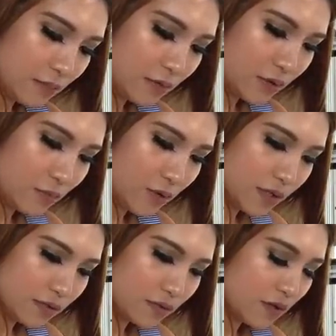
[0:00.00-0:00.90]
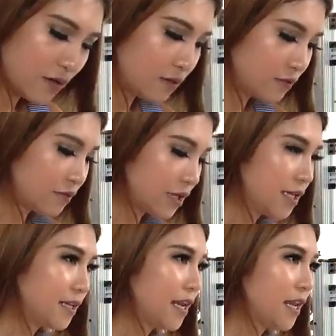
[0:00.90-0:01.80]
imported one song.
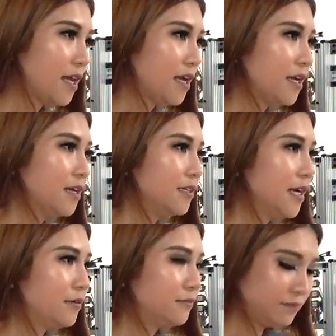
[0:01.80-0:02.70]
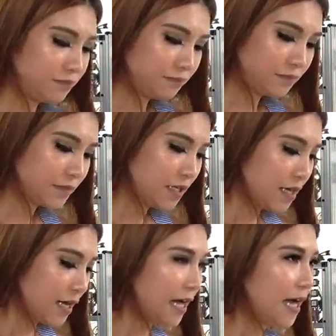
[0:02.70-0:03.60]
Okay, now
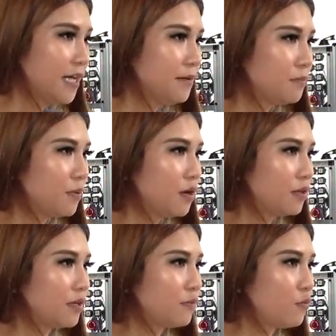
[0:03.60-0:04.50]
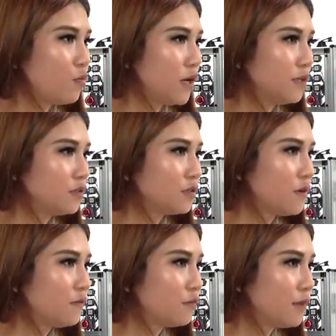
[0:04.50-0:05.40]
I imported one
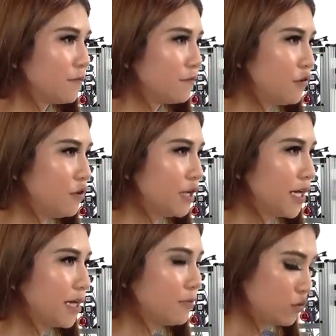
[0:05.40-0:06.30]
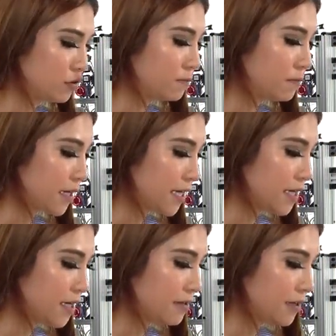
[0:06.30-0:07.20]
song for my phone, and I'm going to
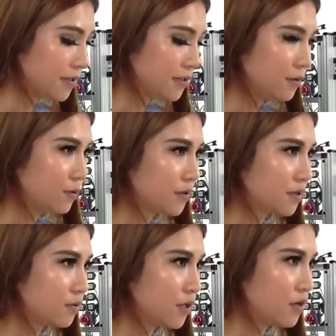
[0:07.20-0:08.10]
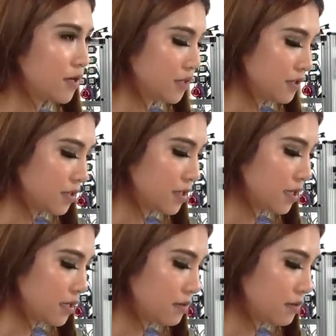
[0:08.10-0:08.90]
play it and see what's going on. I just click